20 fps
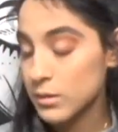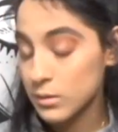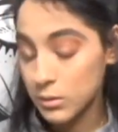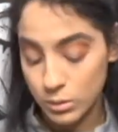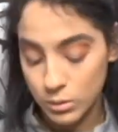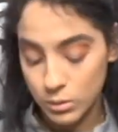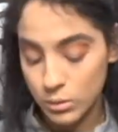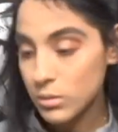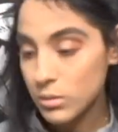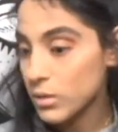
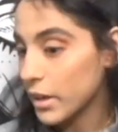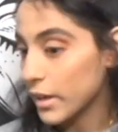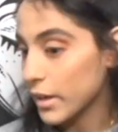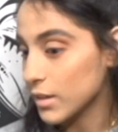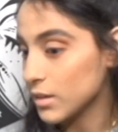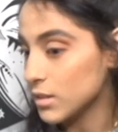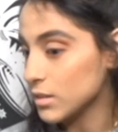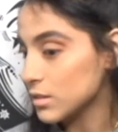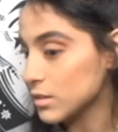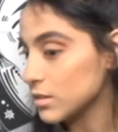Ooh, that
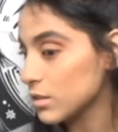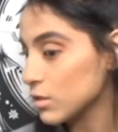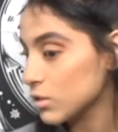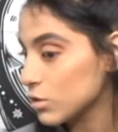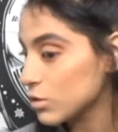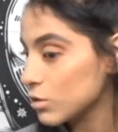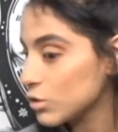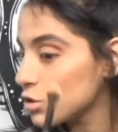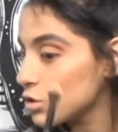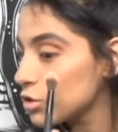is
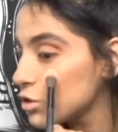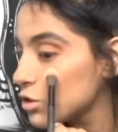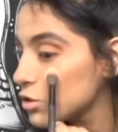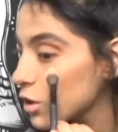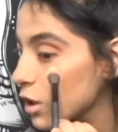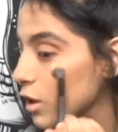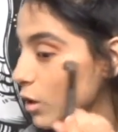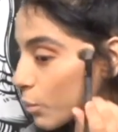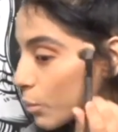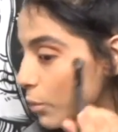
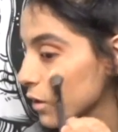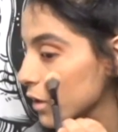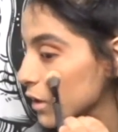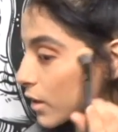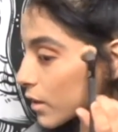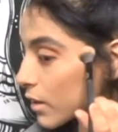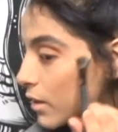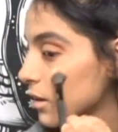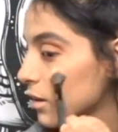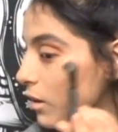so
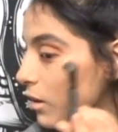pretty.